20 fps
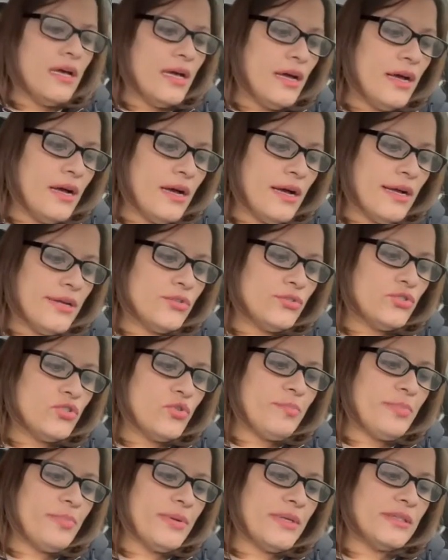I
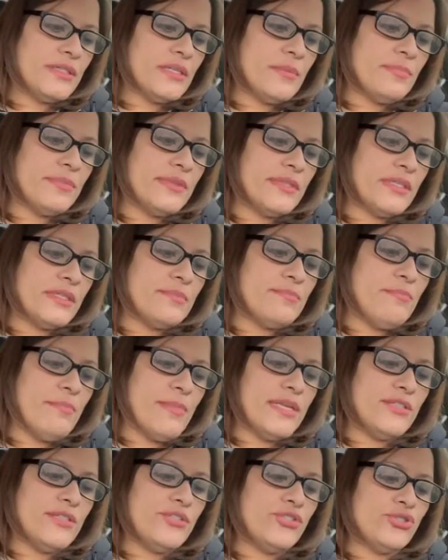also picked up this
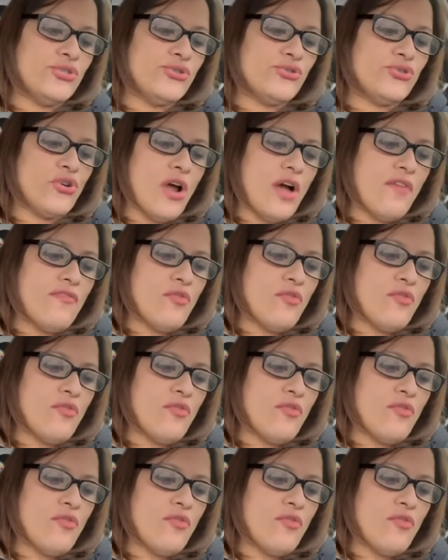men's travel